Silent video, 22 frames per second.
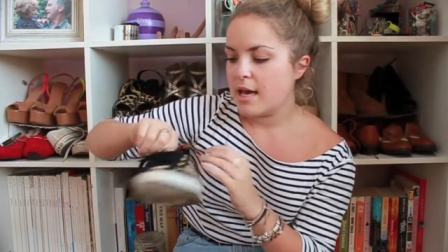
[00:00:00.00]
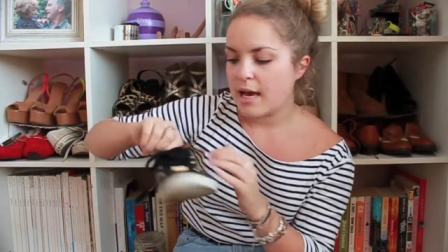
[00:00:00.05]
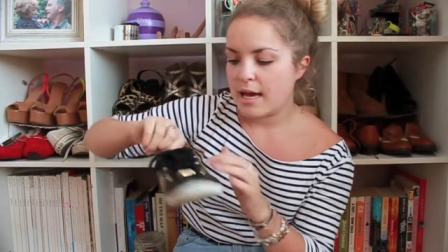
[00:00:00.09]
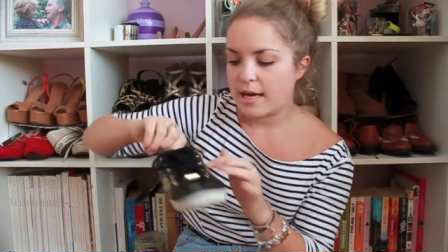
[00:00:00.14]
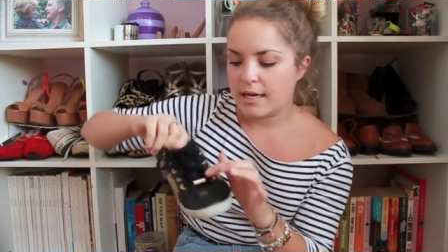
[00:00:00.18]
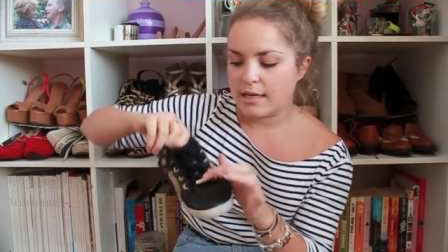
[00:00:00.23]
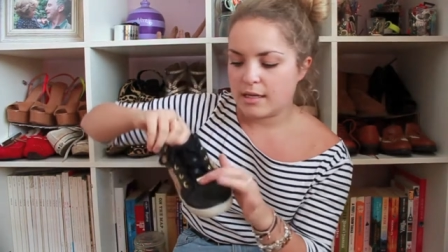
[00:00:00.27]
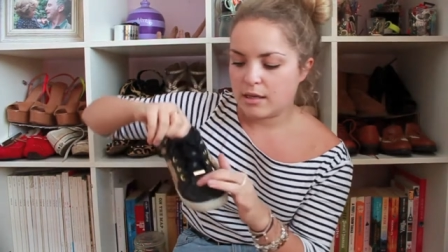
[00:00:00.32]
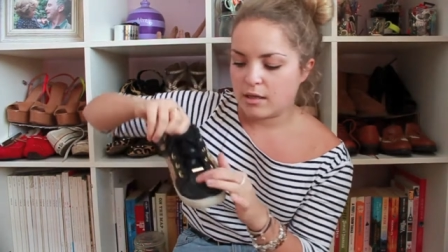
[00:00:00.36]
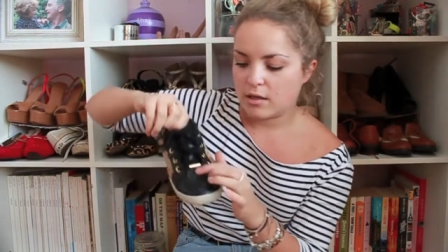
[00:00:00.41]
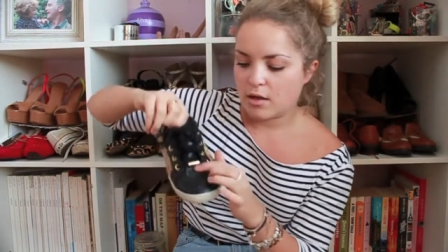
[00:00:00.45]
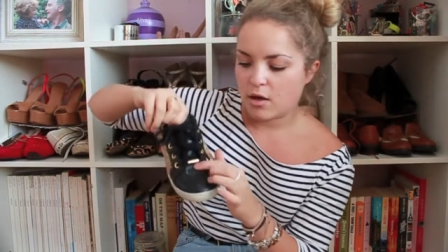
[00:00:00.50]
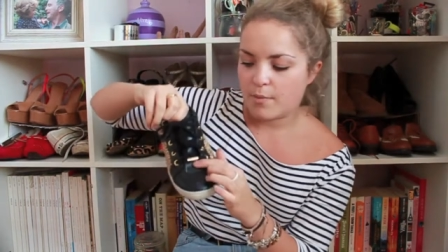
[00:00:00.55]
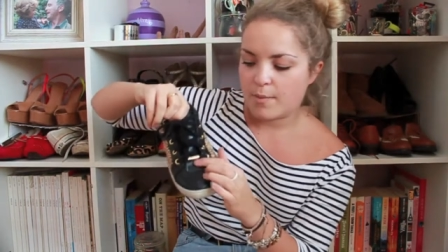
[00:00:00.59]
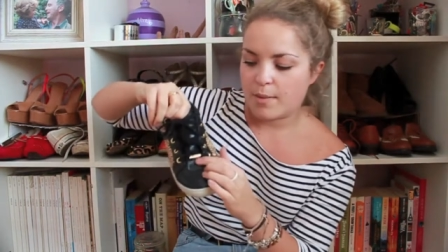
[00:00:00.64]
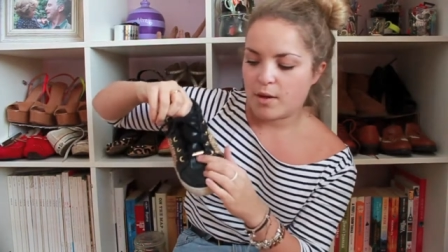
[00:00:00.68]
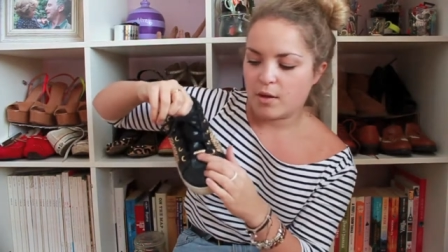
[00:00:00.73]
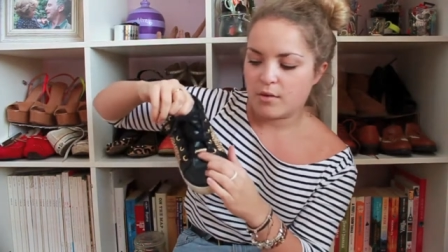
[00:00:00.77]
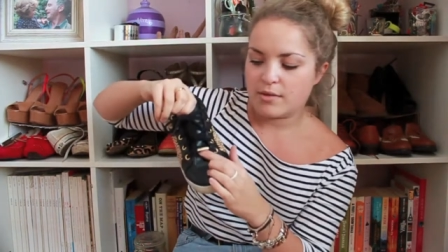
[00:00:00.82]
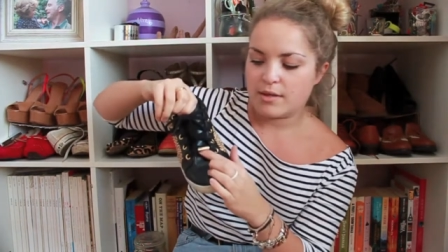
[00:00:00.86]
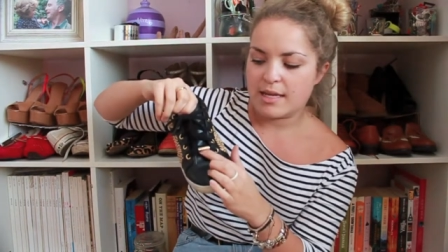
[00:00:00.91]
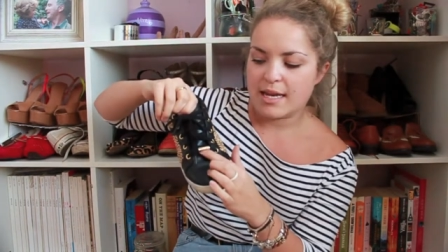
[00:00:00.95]
and a little gold
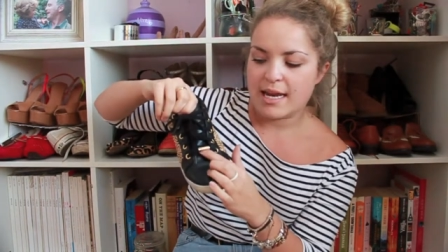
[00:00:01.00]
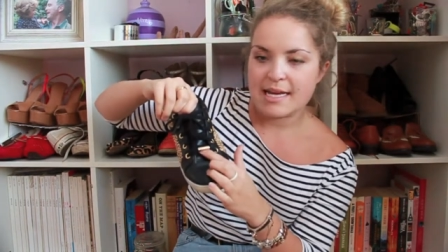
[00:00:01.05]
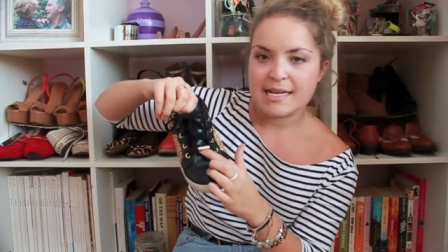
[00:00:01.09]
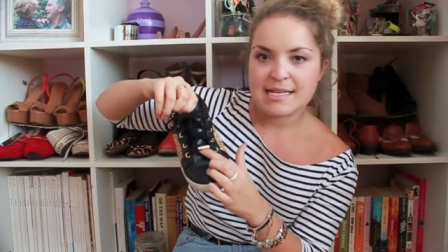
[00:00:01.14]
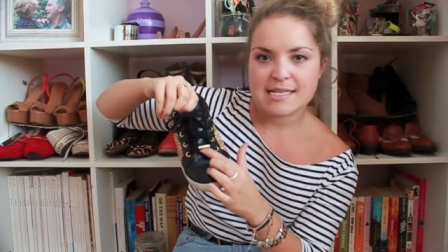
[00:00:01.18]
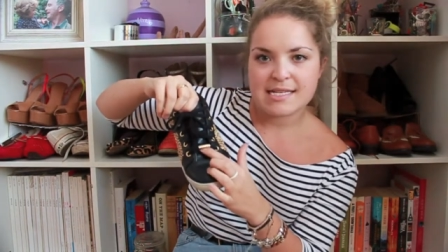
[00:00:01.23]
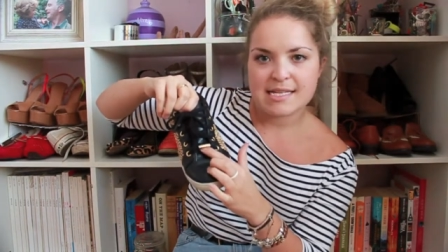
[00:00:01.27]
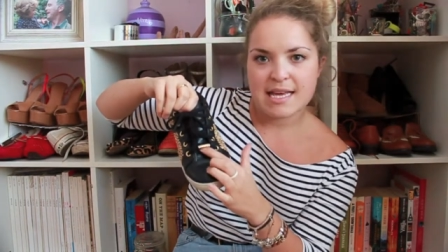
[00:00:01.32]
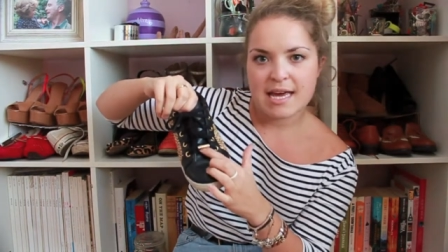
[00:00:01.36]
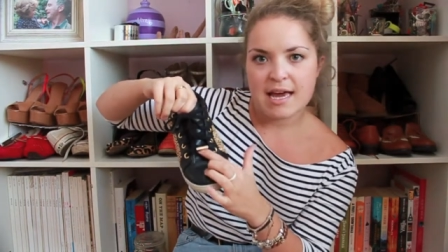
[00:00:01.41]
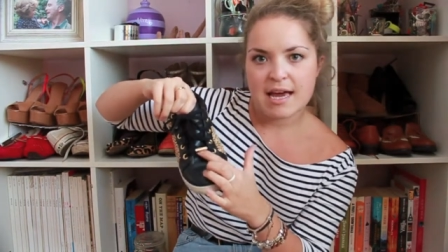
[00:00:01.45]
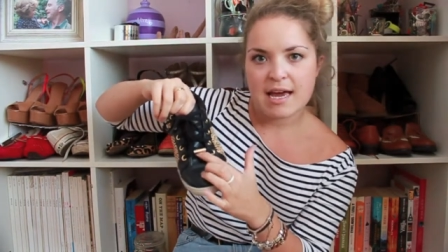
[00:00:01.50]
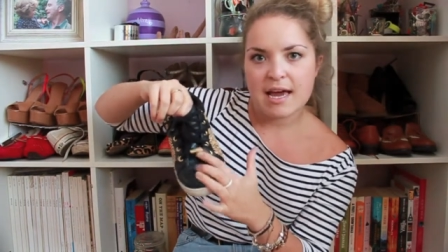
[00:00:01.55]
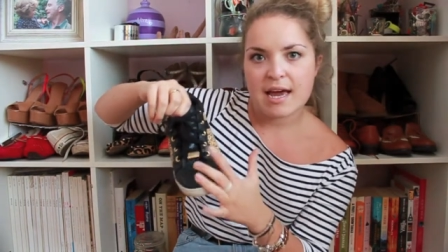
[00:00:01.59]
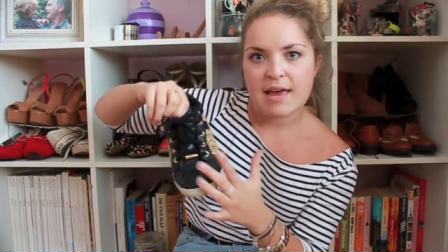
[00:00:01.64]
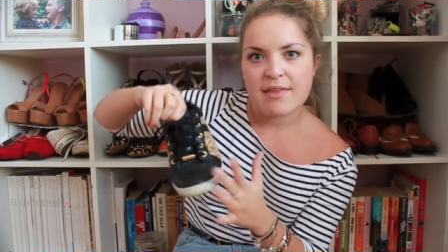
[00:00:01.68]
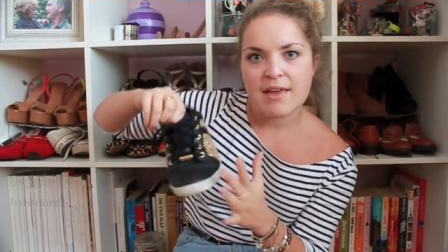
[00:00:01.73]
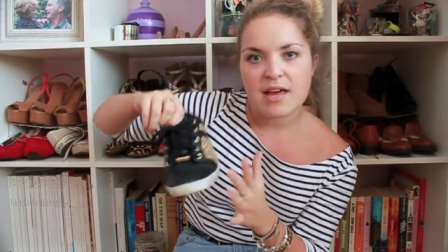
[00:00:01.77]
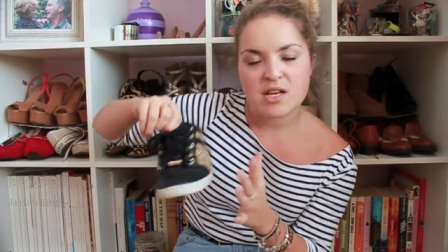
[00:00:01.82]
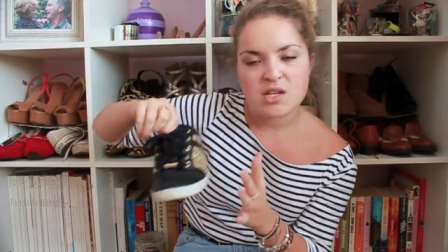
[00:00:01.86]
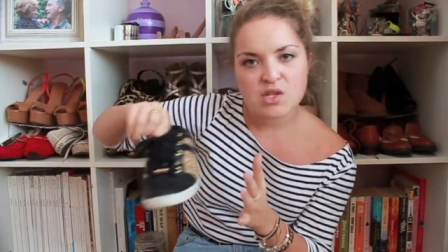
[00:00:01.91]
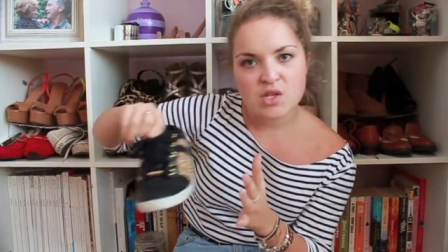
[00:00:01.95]
bit on the lace there, and
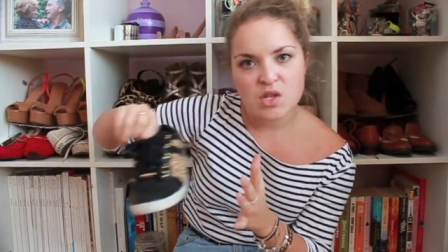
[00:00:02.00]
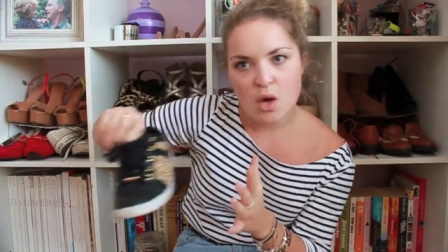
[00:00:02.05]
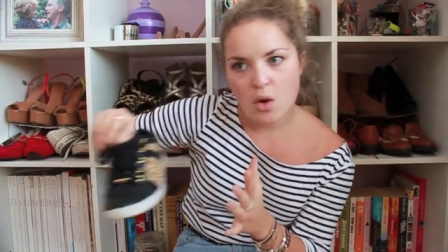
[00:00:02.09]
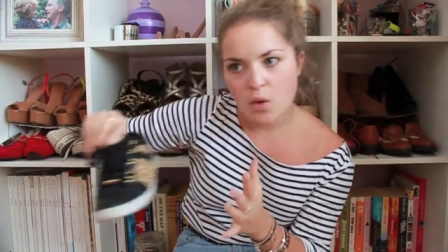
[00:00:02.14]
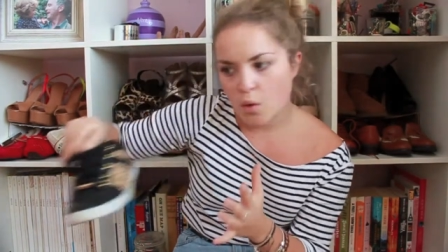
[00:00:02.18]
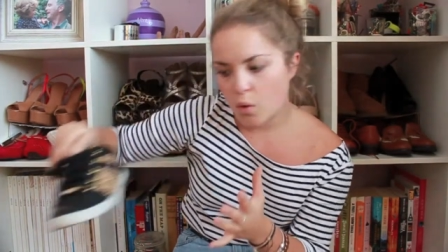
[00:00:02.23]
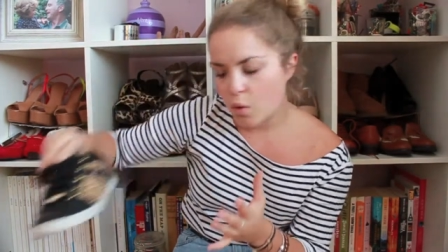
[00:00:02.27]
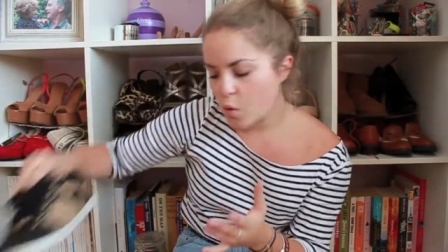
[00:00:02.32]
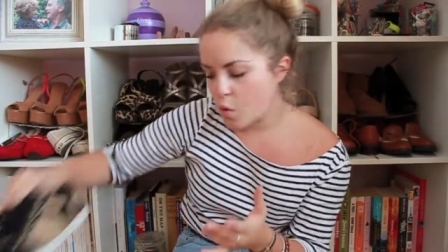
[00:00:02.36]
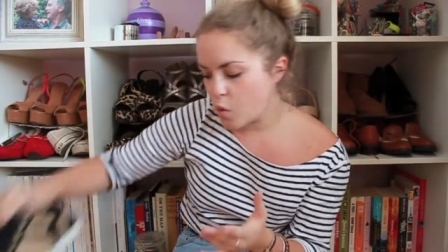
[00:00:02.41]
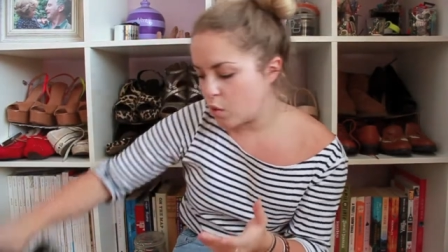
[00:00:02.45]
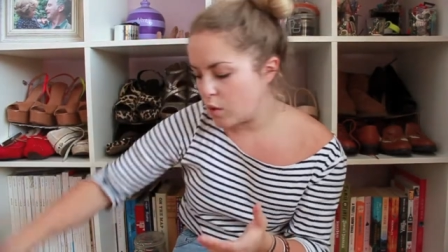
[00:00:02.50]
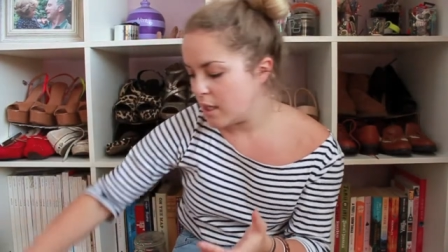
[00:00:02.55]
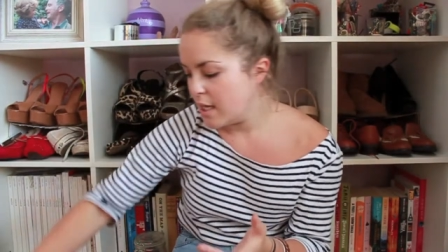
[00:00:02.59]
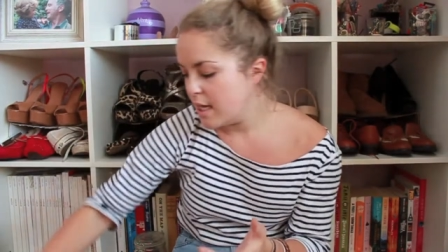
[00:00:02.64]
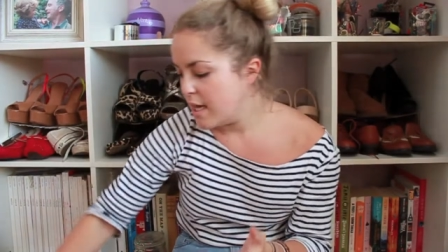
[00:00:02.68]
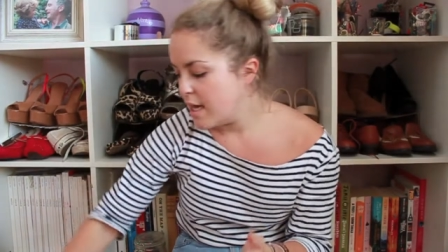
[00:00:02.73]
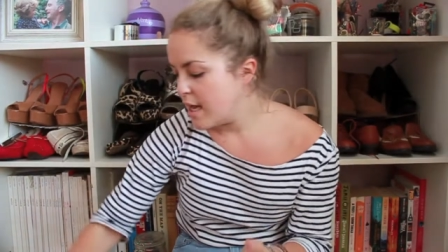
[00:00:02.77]
they're so cool.